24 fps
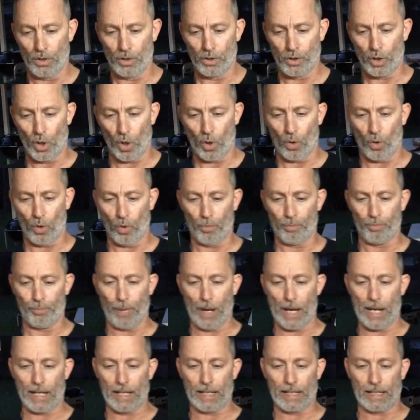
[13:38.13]
Joel
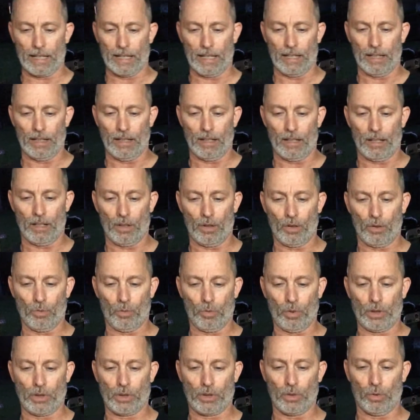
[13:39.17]
Bacon,
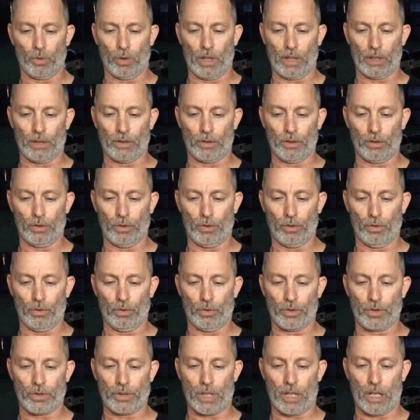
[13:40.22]
what do I
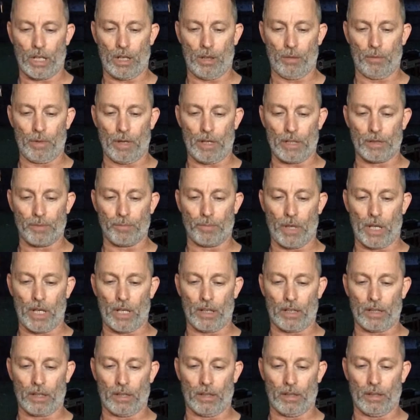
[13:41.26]
do? Same as
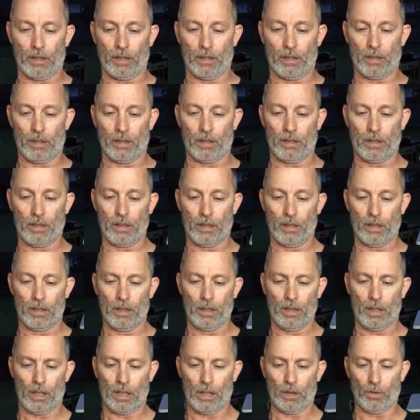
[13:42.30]
bacon.
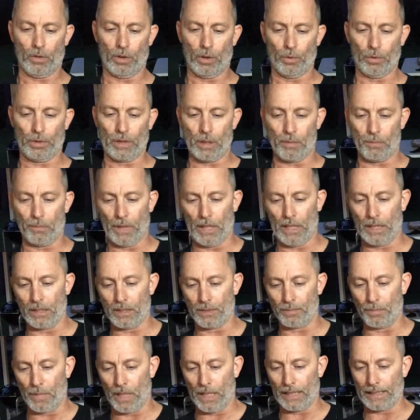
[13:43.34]
I don't know what that
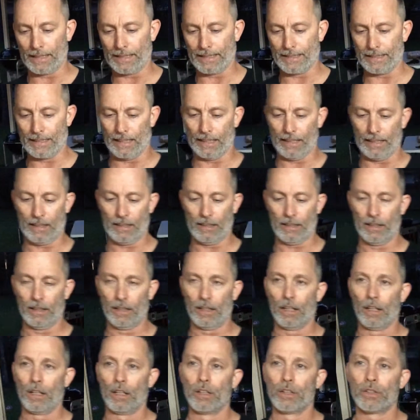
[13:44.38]
means, Mike C.
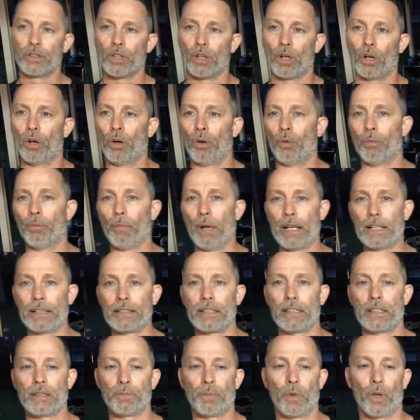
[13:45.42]
So Mike
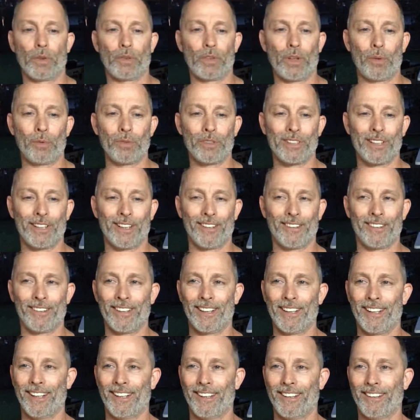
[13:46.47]
C's birthday was the other
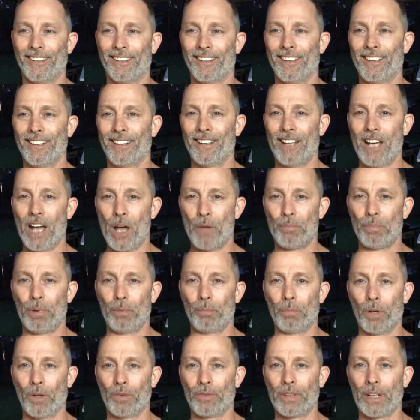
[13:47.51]
day. Happy
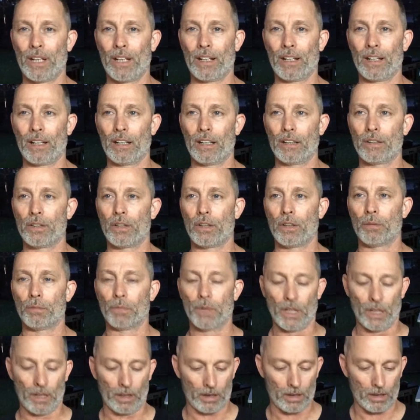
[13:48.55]
birthday again to you,
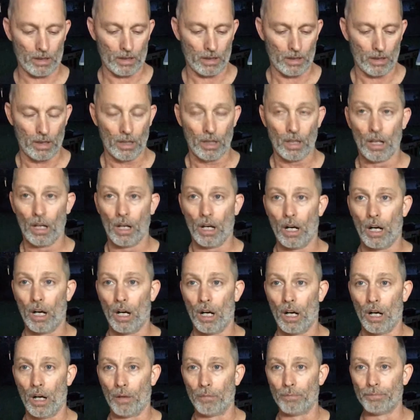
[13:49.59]
Mike.
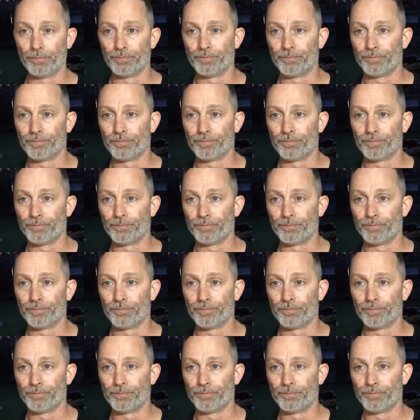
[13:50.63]
I